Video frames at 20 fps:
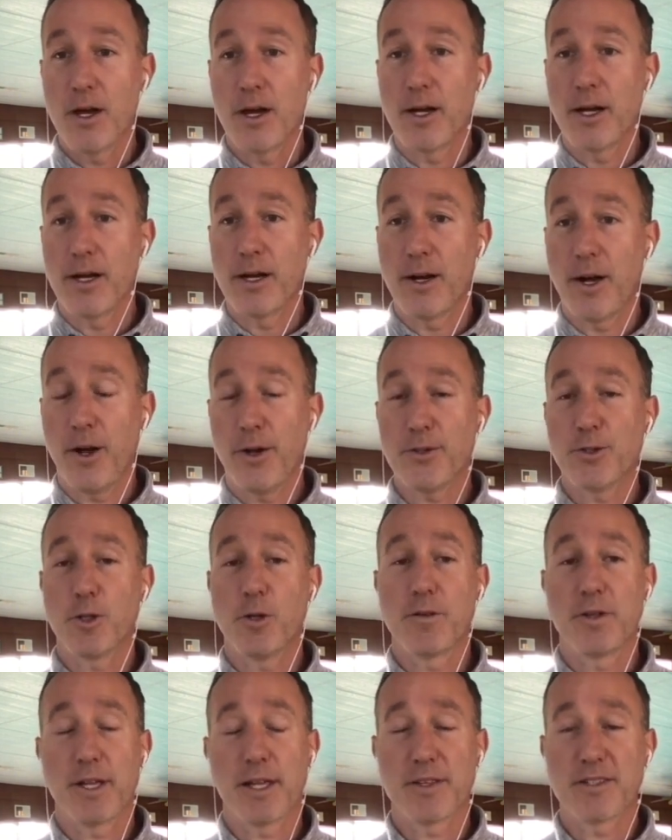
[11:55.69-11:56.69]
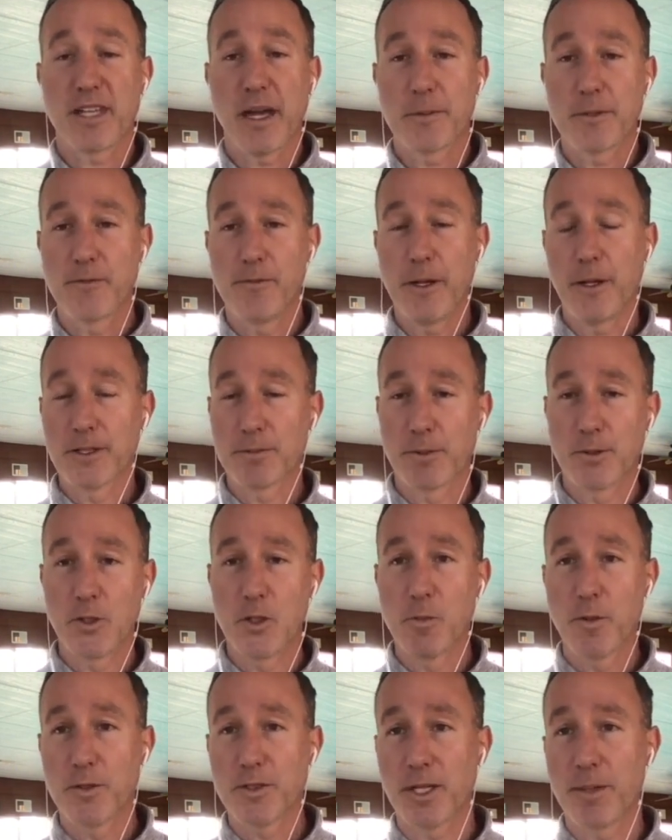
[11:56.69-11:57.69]
Uh, also, if you like these types of videos, there'll be
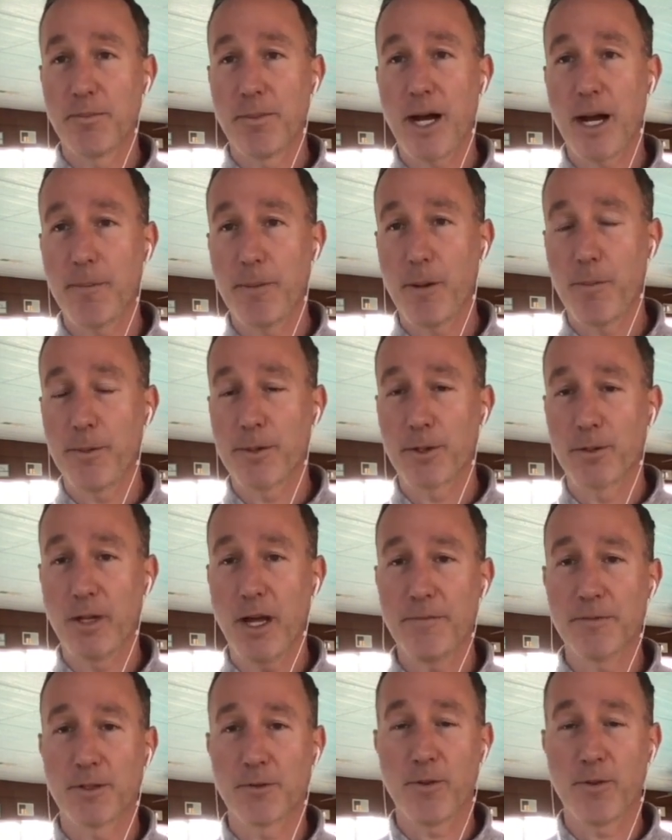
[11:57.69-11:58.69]
two more that's going to pop up on your left